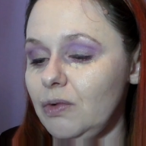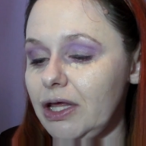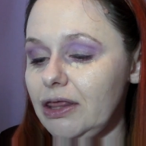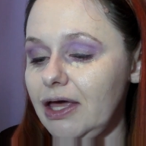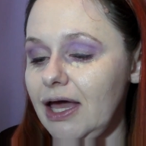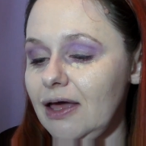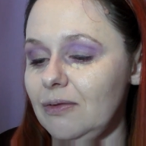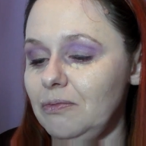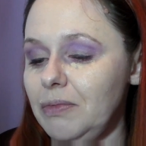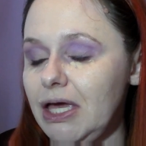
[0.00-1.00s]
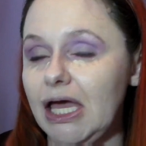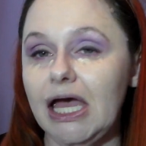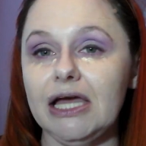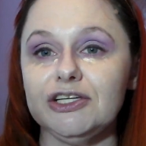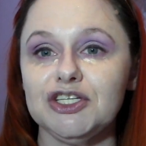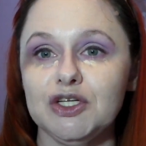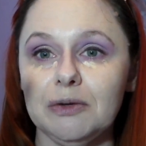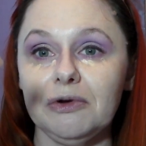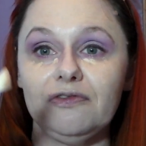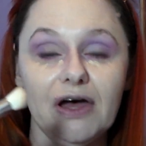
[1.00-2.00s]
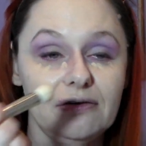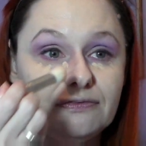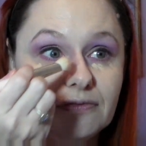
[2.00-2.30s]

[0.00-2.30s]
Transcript: with a BH number 5.